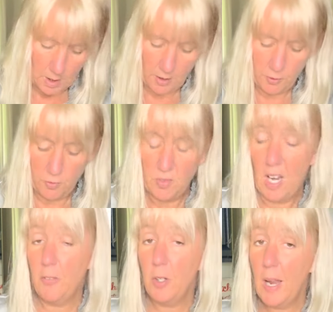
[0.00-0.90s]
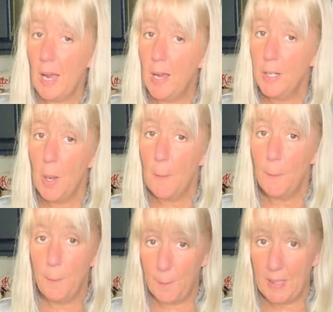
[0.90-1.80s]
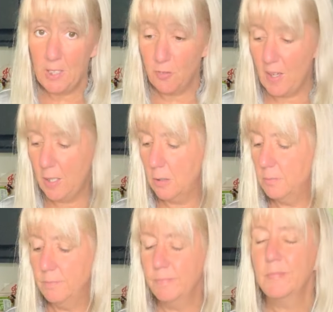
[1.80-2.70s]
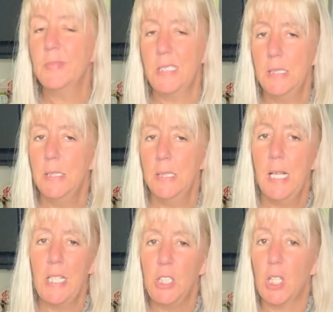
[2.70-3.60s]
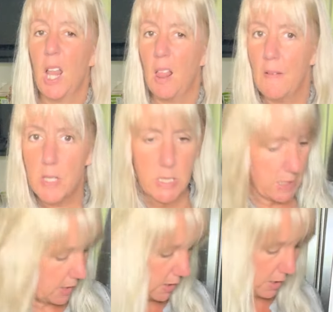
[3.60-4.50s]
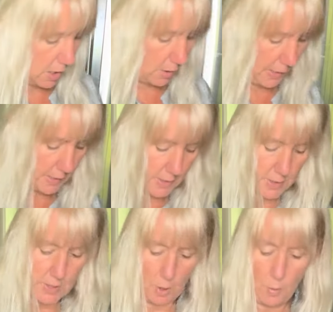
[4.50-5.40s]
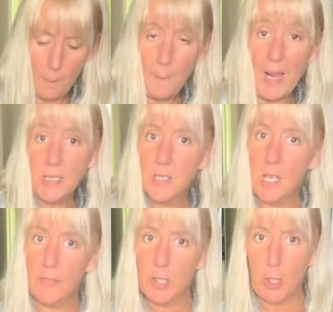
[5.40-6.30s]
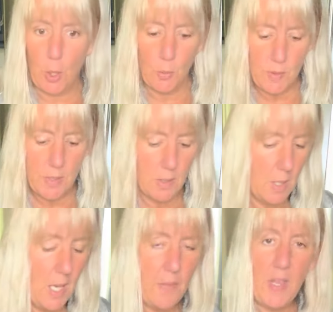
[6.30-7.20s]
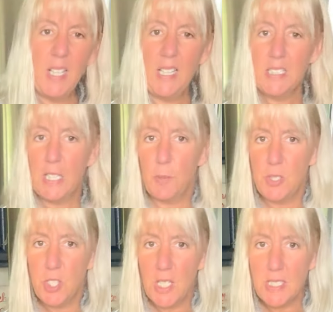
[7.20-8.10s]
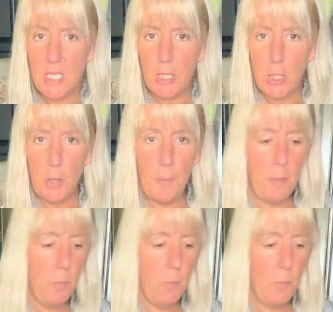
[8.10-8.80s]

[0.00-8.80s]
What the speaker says: If you've never had baked fennel, you're gonna love it. All right, so back to the oven it goes. Then I like to hit it with just a little bit